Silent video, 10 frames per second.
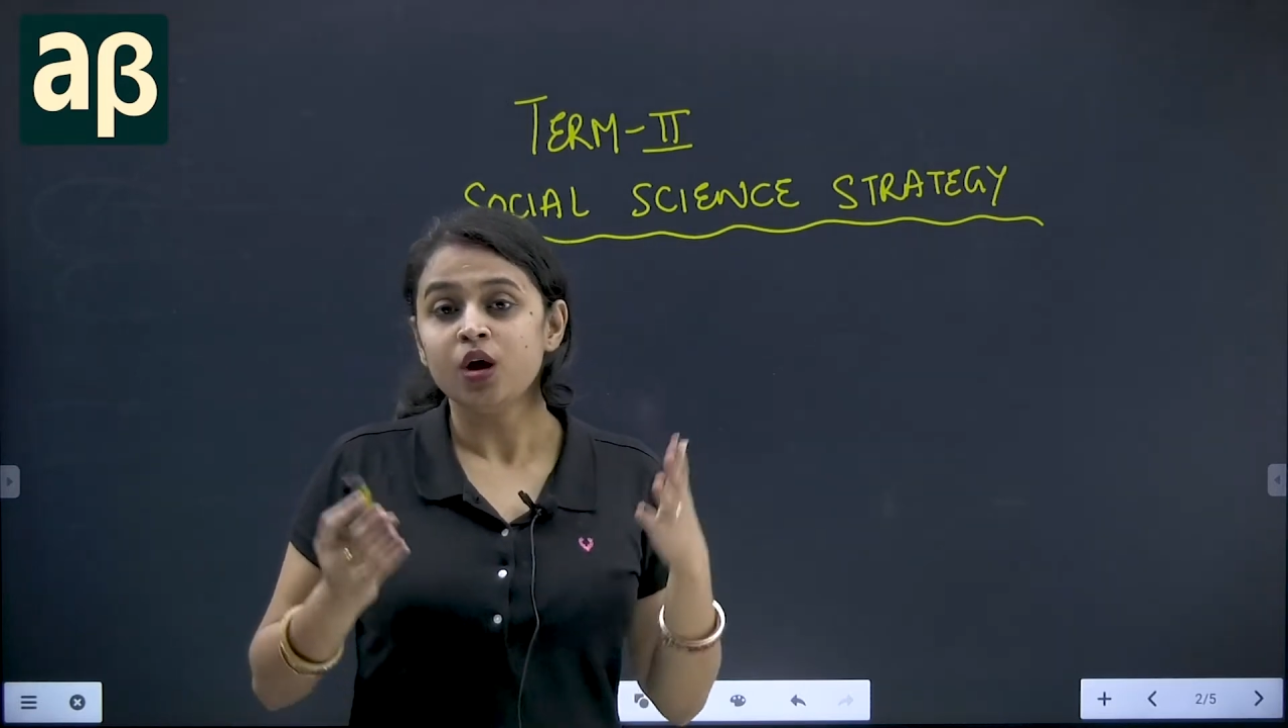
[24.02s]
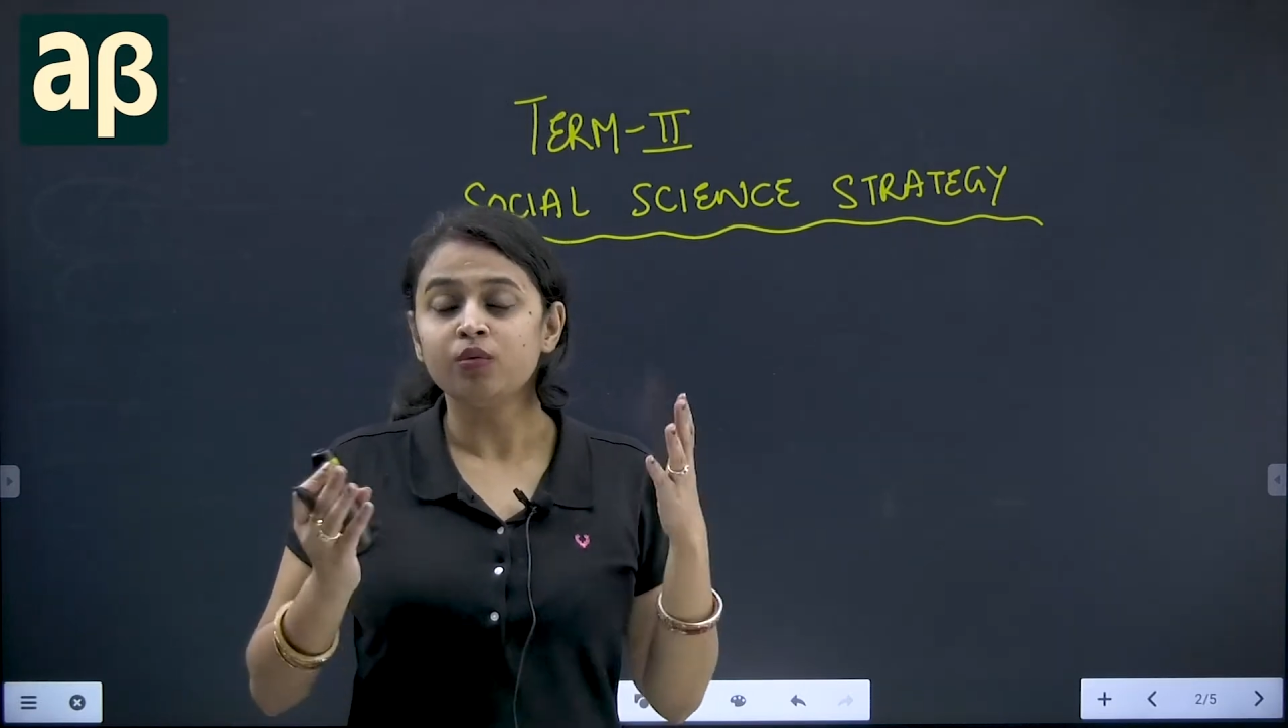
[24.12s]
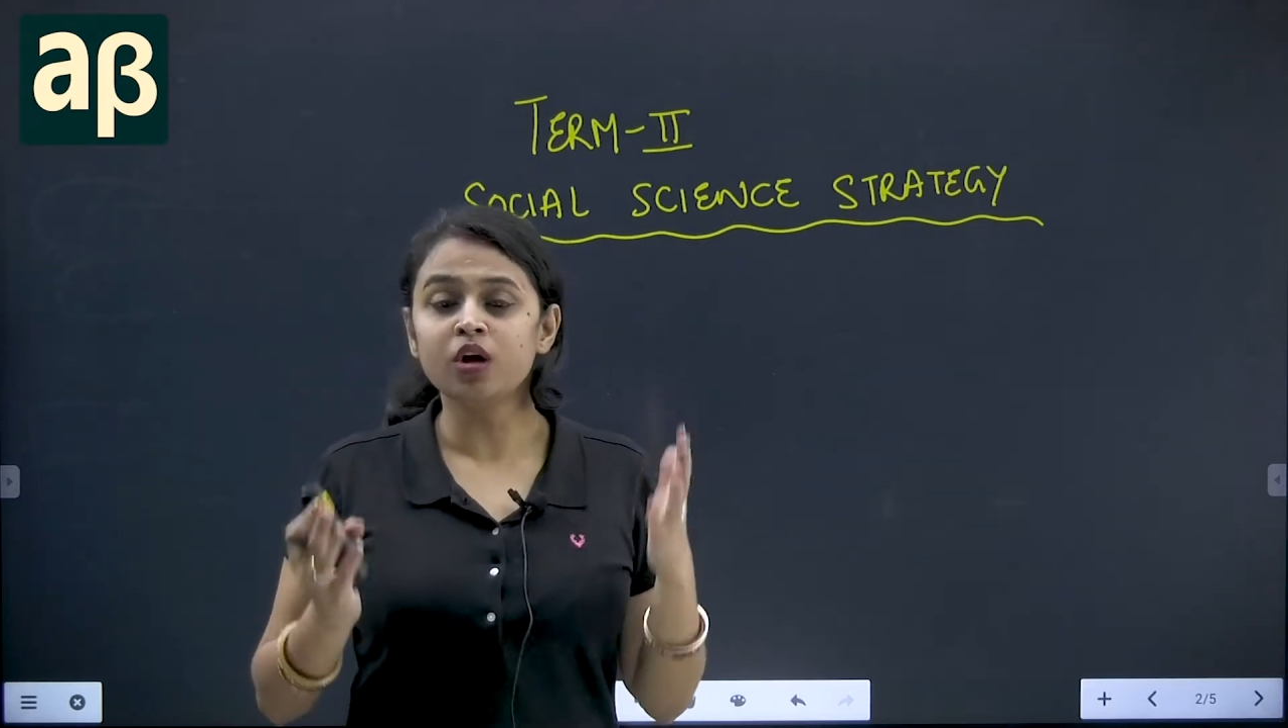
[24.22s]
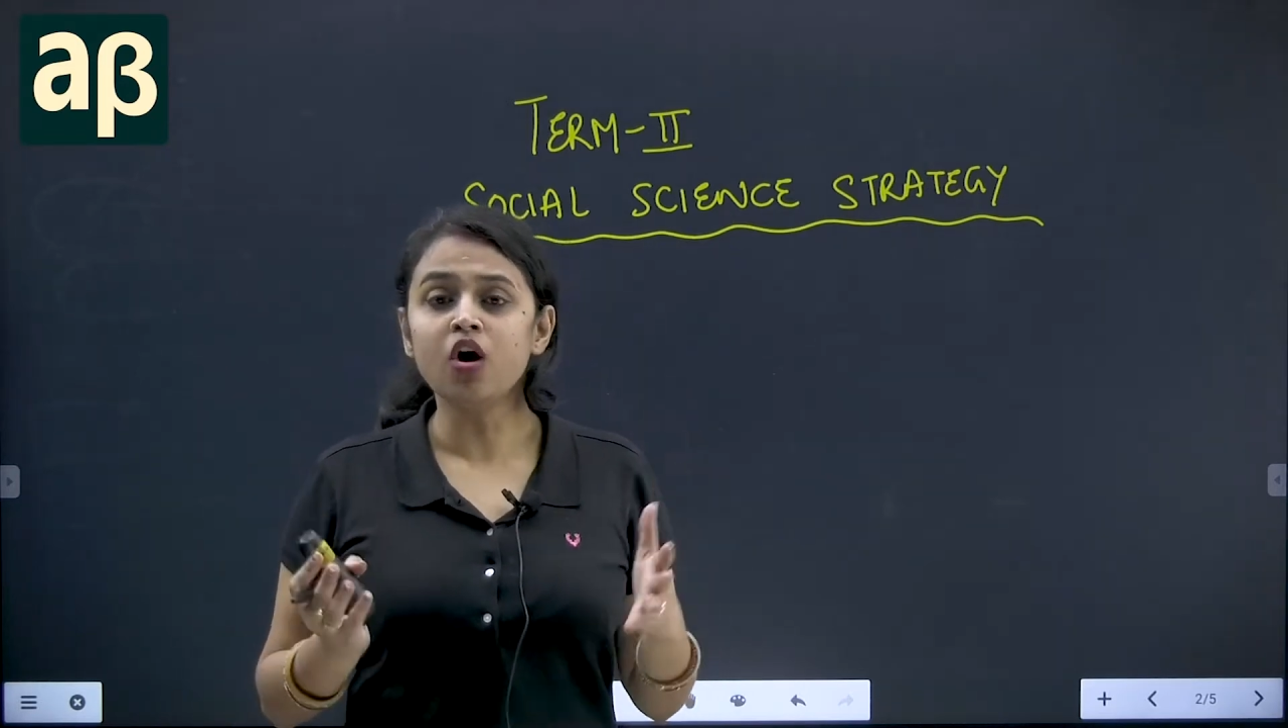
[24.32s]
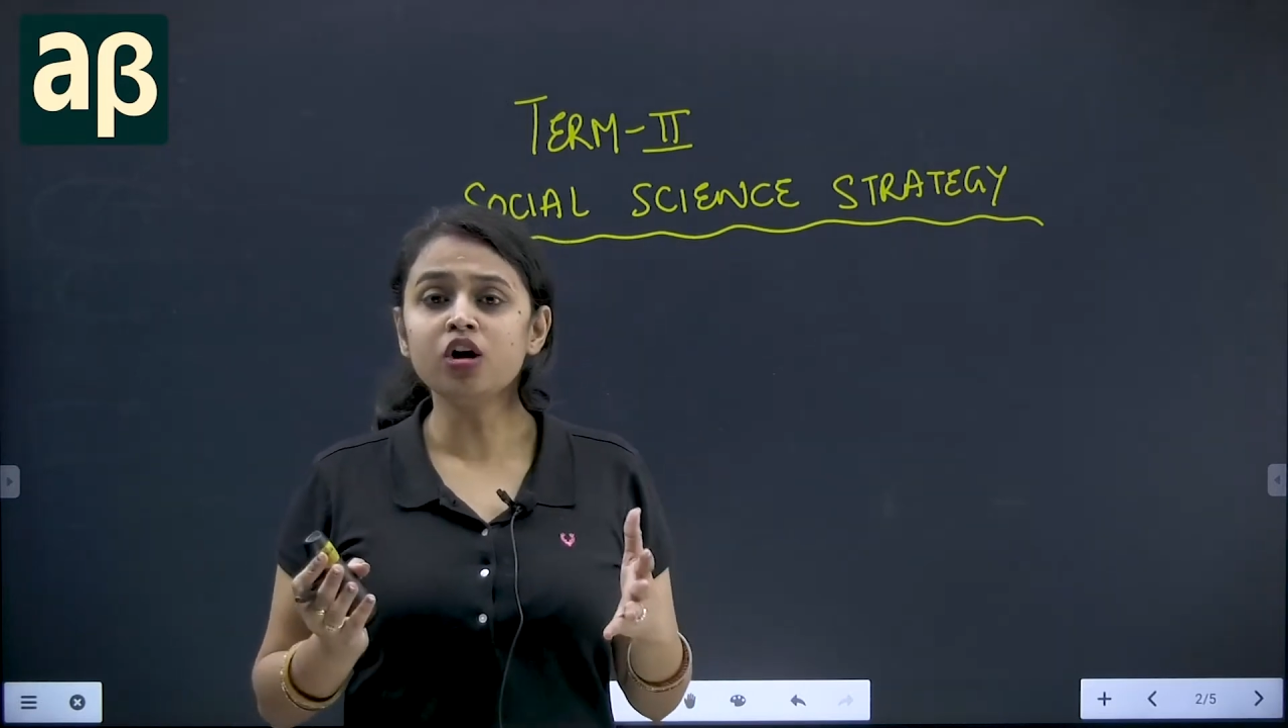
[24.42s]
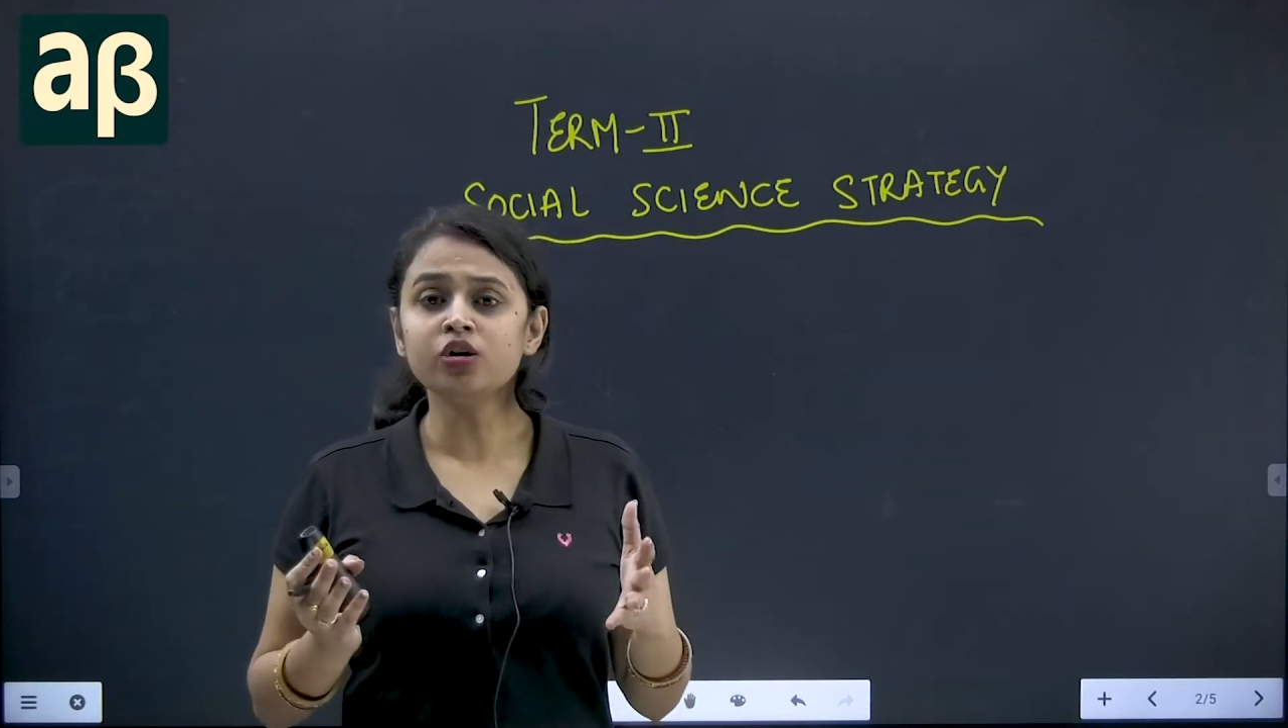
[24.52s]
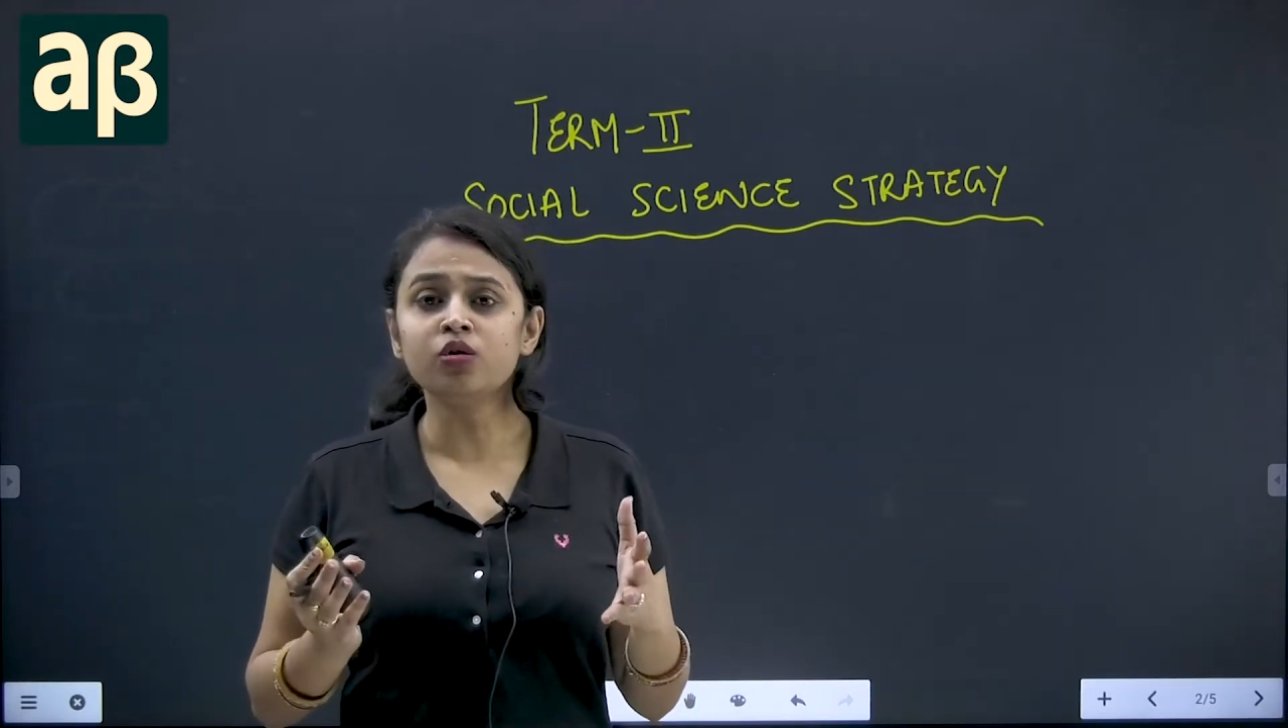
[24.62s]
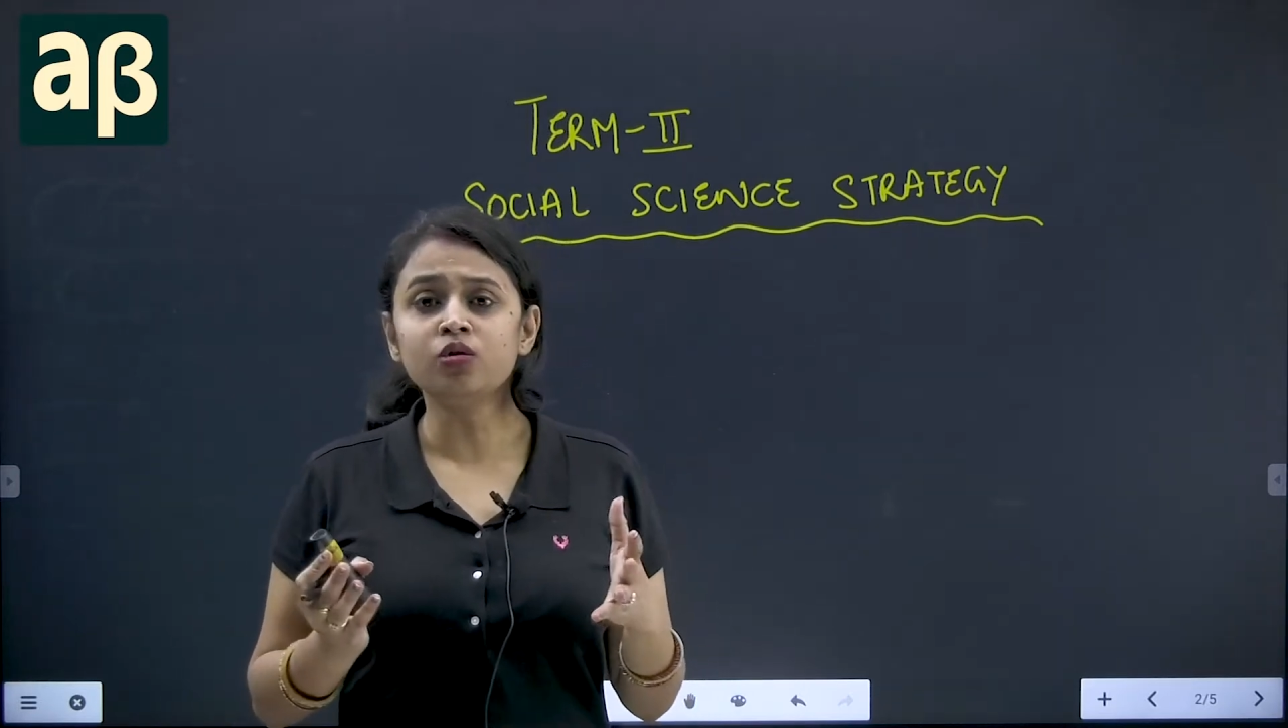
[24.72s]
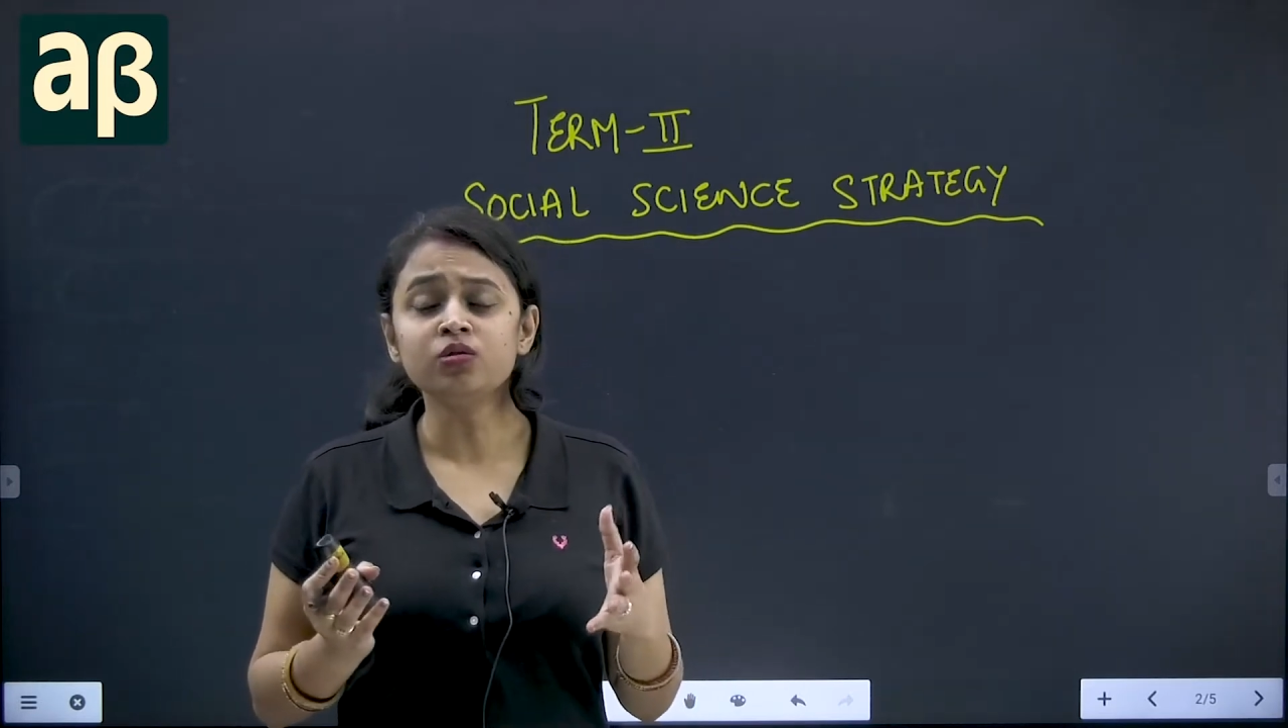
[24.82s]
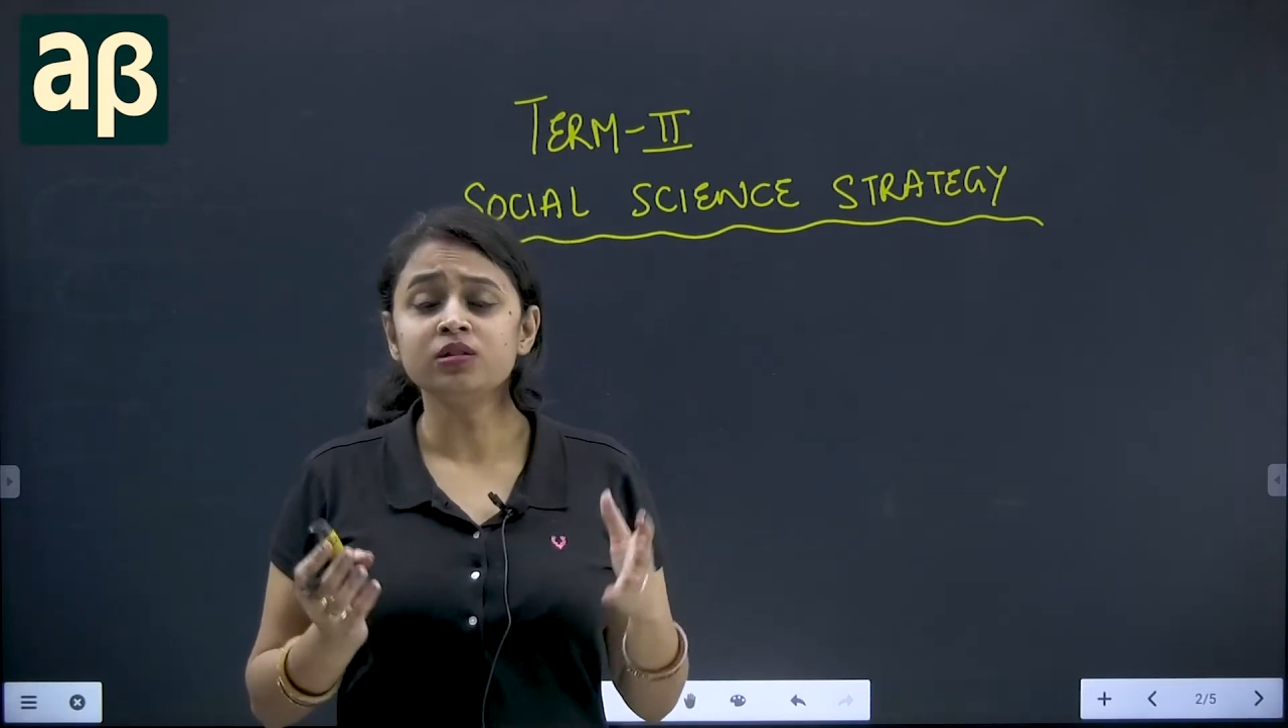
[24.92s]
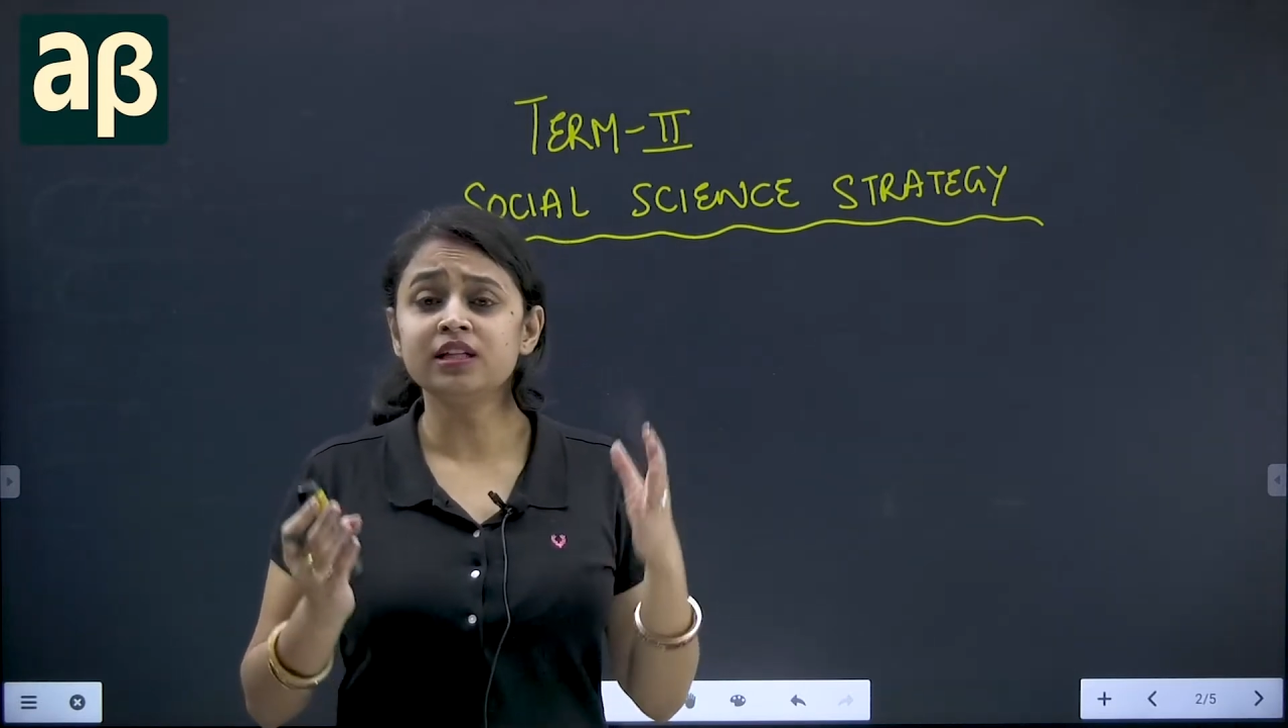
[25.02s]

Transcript: We all know